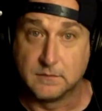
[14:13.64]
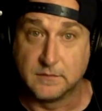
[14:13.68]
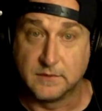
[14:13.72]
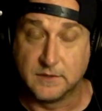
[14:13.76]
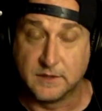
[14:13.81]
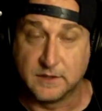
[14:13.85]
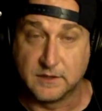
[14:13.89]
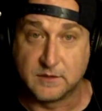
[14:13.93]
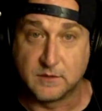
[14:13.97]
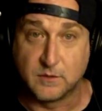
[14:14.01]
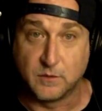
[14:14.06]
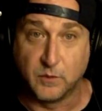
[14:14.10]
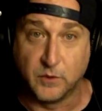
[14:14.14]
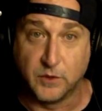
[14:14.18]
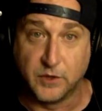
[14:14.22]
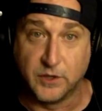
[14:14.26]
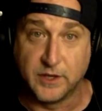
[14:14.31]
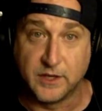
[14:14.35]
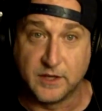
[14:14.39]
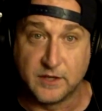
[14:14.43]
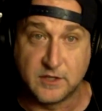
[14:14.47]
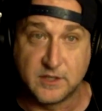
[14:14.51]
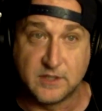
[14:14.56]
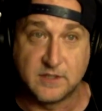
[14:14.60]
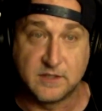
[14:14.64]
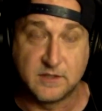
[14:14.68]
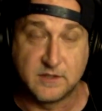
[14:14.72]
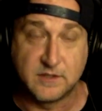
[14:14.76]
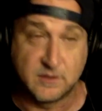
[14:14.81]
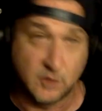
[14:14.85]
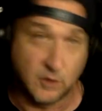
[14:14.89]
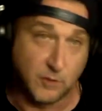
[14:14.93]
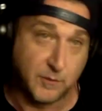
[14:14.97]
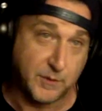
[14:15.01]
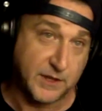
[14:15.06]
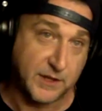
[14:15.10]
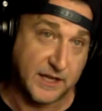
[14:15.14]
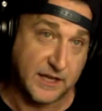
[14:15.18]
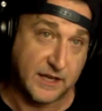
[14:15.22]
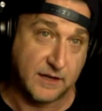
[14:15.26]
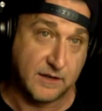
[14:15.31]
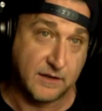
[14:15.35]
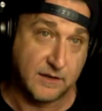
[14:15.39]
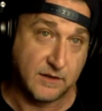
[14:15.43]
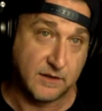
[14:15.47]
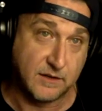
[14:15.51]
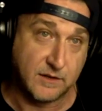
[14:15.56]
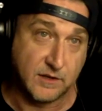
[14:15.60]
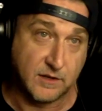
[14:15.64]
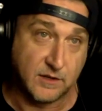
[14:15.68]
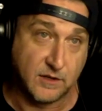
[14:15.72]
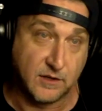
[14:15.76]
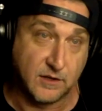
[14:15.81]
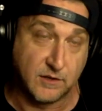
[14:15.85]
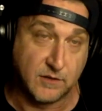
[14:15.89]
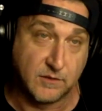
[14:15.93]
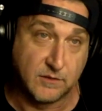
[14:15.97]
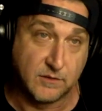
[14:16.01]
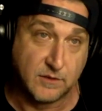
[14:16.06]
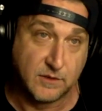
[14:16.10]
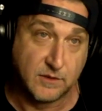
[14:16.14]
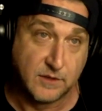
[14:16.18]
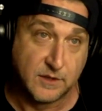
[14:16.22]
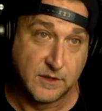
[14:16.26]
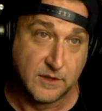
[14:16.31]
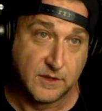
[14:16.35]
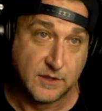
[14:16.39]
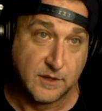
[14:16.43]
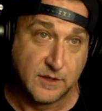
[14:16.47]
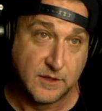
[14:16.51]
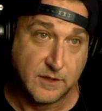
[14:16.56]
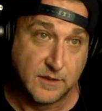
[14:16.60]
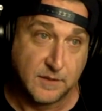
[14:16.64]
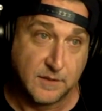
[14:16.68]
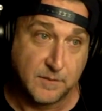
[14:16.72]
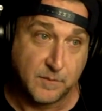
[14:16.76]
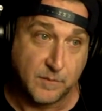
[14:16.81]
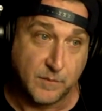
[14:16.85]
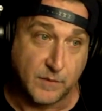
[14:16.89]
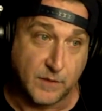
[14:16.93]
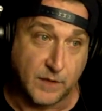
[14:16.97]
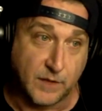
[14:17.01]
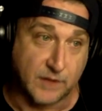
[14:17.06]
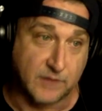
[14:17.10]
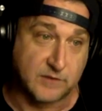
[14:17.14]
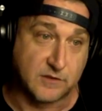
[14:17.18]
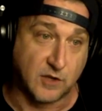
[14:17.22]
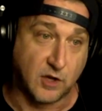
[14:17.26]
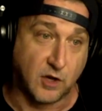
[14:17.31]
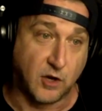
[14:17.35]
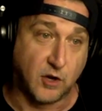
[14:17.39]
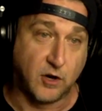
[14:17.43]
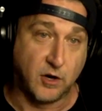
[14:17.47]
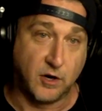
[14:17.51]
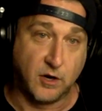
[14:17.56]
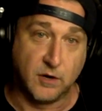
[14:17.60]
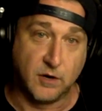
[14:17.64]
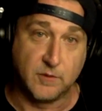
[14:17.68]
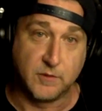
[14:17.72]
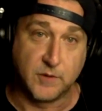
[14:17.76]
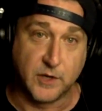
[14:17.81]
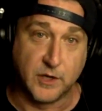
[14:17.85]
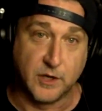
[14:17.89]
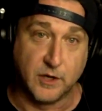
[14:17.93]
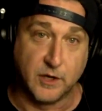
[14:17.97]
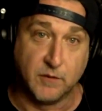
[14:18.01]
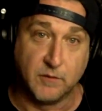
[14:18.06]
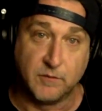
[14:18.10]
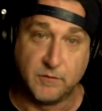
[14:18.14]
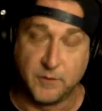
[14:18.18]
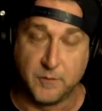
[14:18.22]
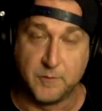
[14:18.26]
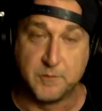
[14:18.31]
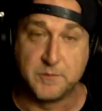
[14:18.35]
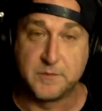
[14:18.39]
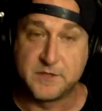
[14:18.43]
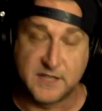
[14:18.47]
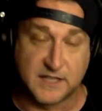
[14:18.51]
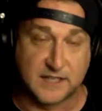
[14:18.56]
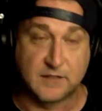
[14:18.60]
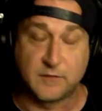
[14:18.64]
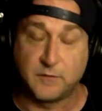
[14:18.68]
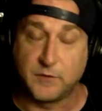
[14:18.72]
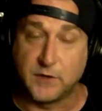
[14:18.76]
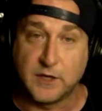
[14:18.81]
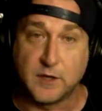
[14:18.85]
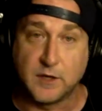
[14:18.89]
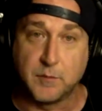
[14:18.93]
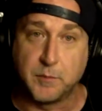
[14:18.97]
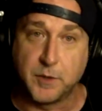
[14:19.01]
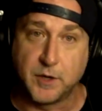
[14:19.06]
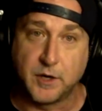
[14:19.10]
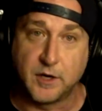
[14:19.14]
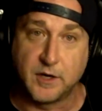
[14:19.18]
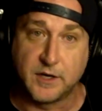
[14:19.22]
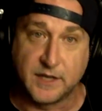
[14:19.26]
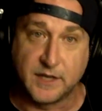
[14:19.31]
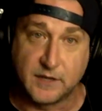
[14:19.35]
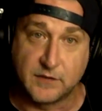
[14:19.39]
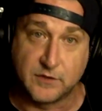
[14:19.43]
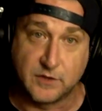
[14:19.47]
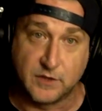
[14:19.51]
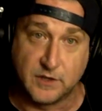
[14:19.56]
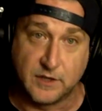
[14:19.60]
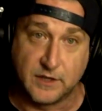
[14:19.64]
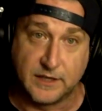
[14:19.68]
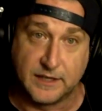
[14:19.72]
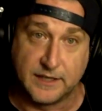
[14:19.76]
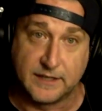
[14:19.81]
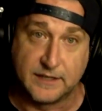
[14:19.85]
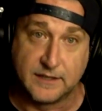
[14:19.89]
It's really, and she told me that, you know, I saw her, you know, from 6 feet apart yesterday.